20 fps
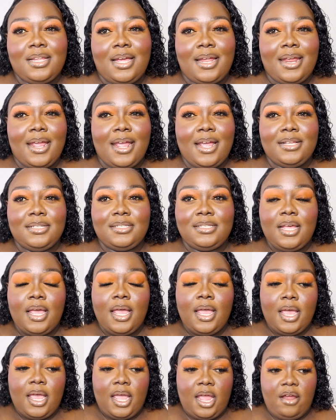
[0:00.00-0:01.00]
that has
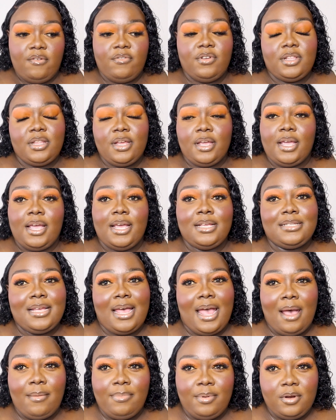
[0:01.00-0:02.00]
everything as I
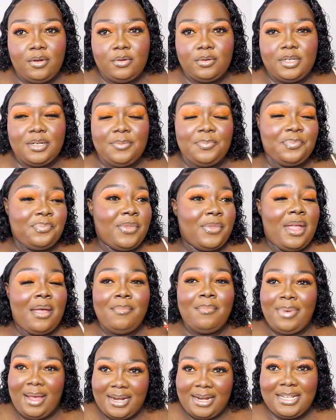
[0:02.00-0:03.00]
upload.
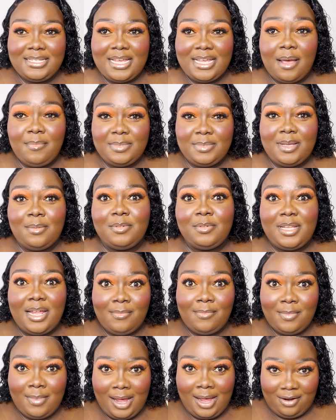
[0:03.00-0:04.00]
By the time
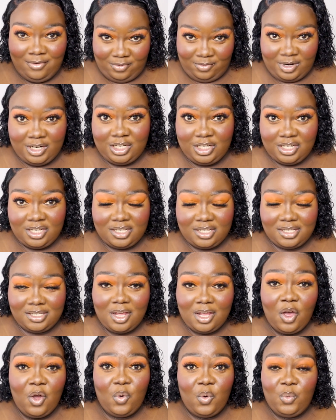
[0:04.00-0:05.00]
September reaches,
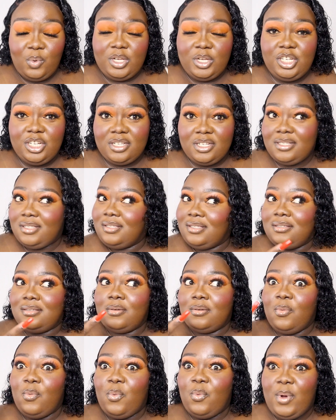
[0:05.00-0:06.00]
which is
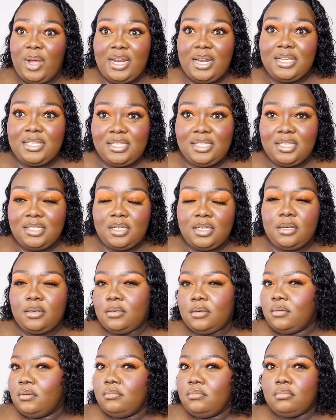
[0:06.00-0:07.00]
wedding season,
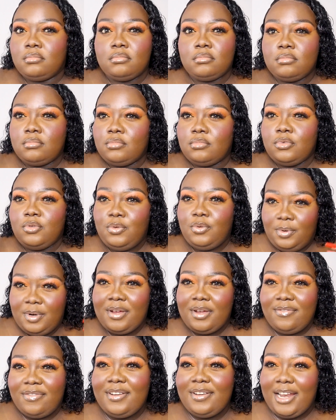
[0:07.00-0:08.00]
you would
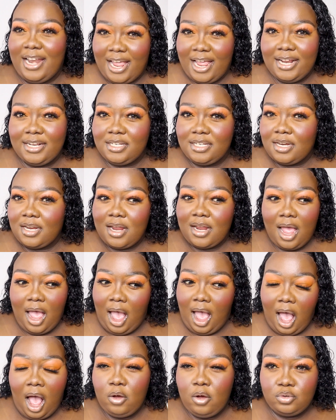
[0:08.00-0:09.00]
have learned
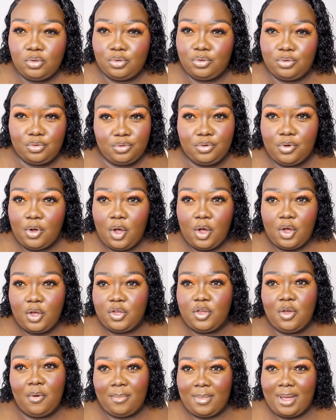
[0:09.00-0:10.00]
how to do
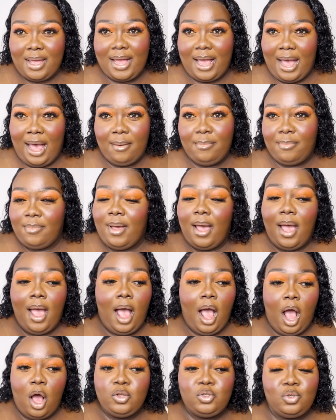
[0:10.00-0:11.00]
your makeup,
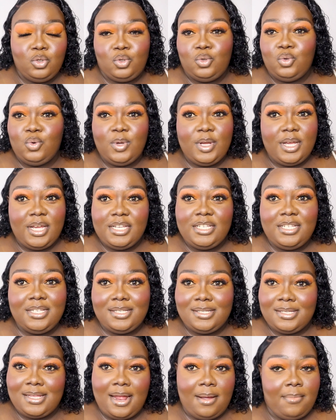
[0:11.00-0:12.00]
how to do each
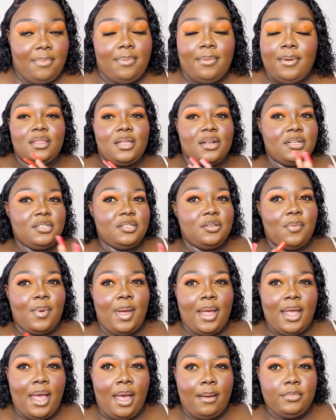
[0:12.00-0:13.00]
step. The reason
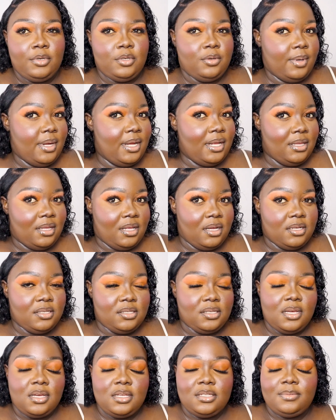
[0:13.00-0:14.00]
why I'm doing
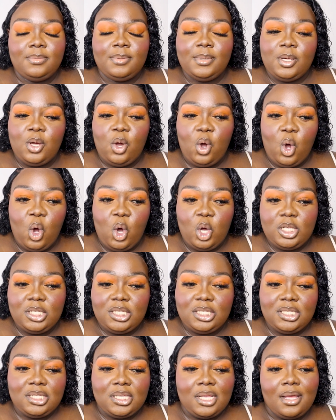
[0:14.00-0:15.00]
this is
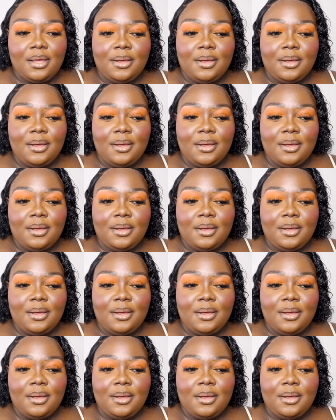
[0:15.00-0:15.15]
because